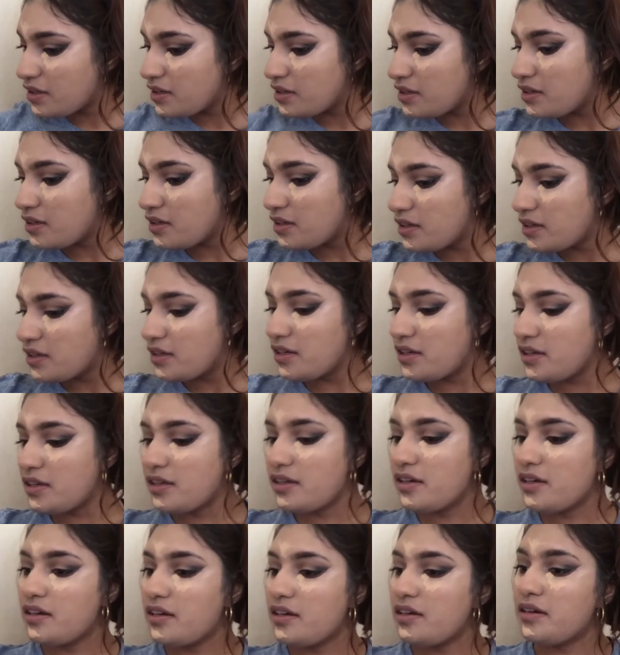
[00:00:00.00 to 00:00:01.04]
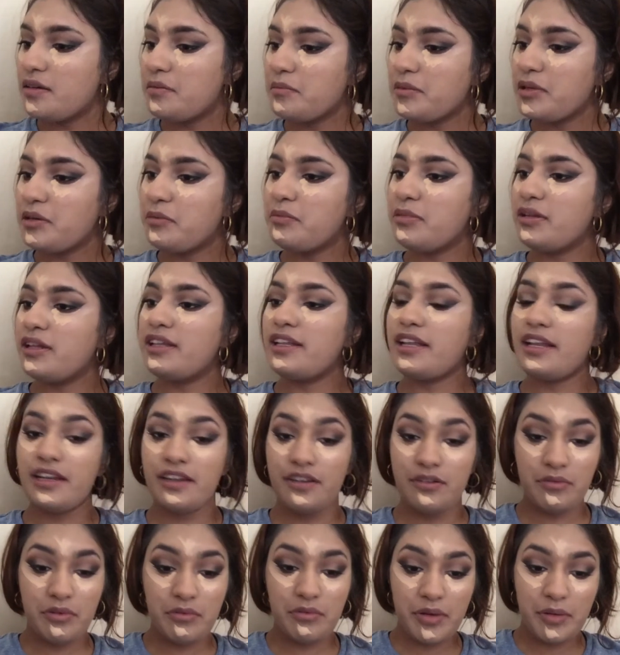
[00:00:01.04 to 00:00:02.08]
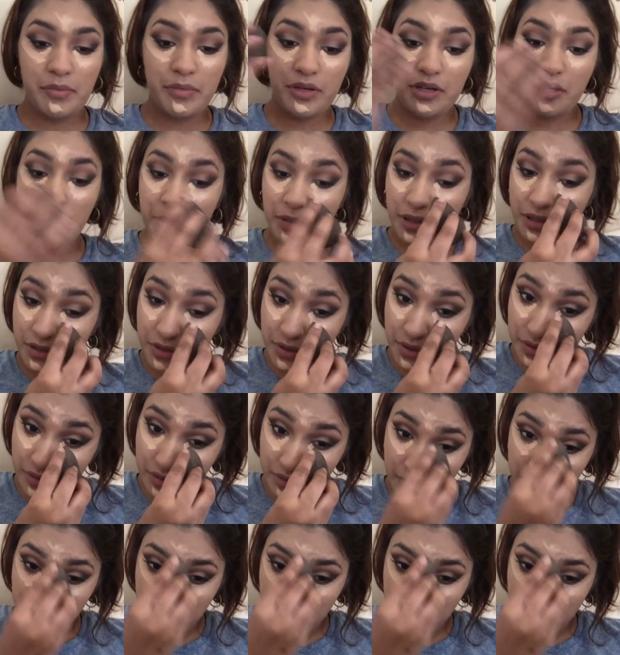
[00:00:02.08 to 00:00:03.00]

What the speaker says: I'm going to blend that in with my Beauty Blender.